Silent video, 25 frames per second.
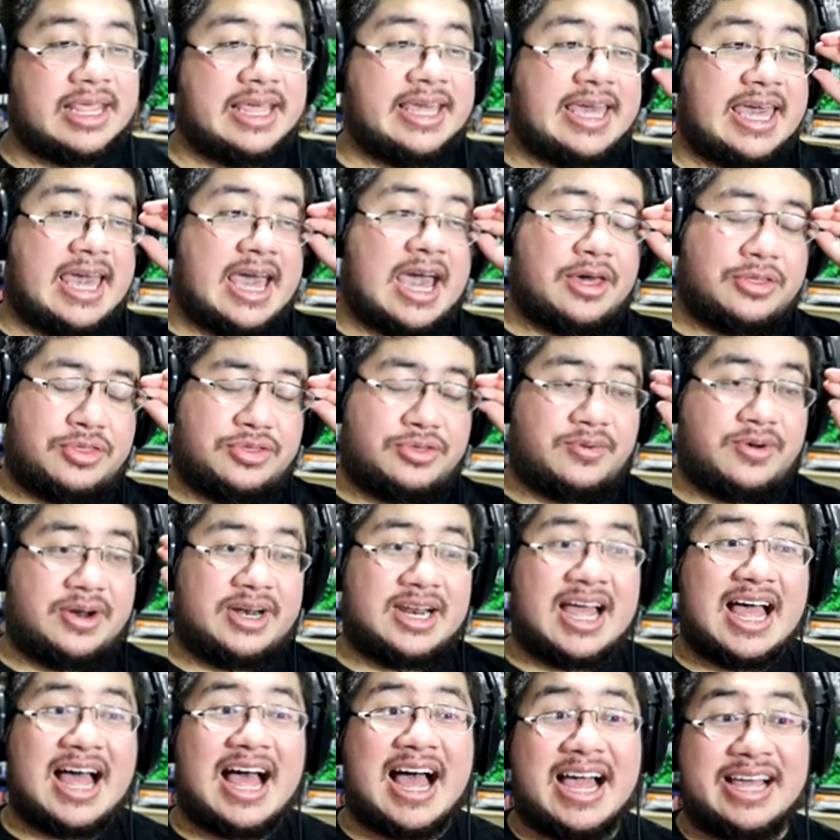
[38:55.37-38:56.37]
Catherine,
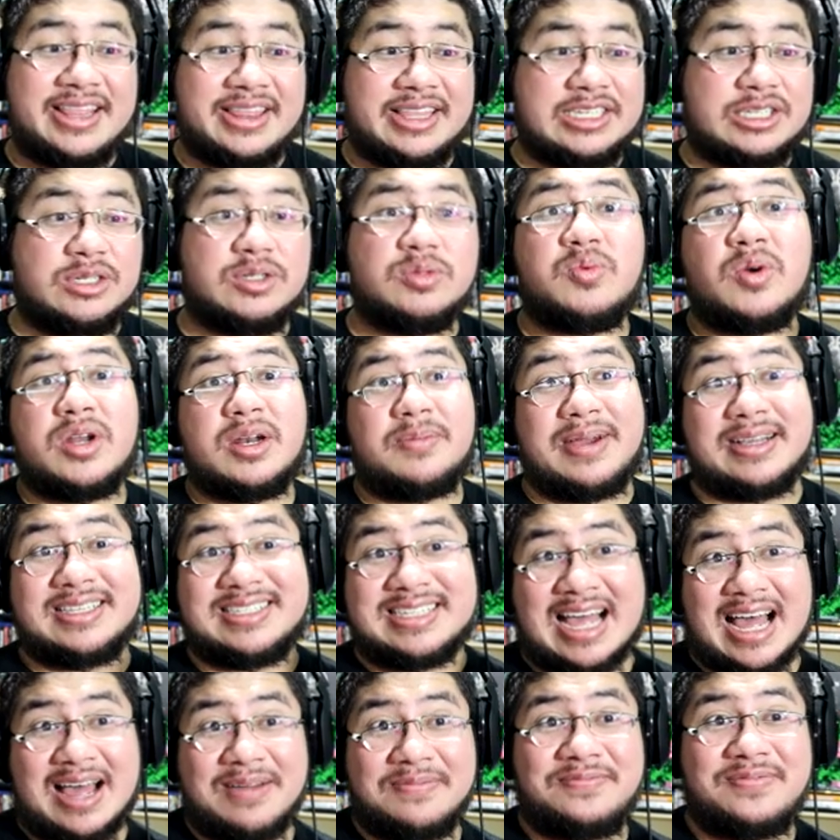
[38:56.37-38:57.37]
this is one of my
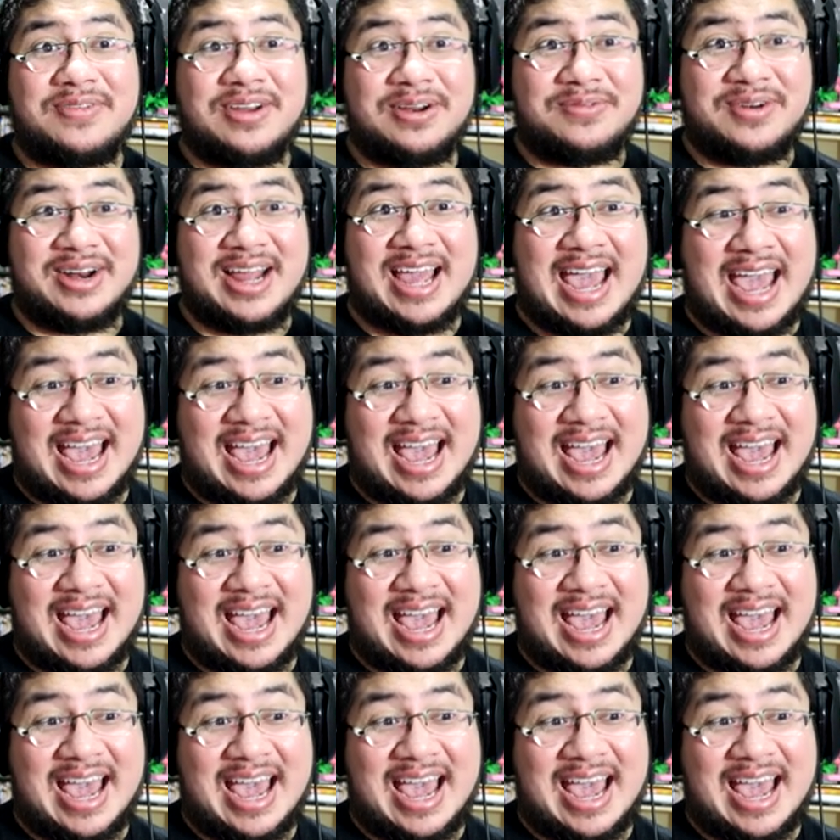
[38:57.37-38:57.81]
top favorite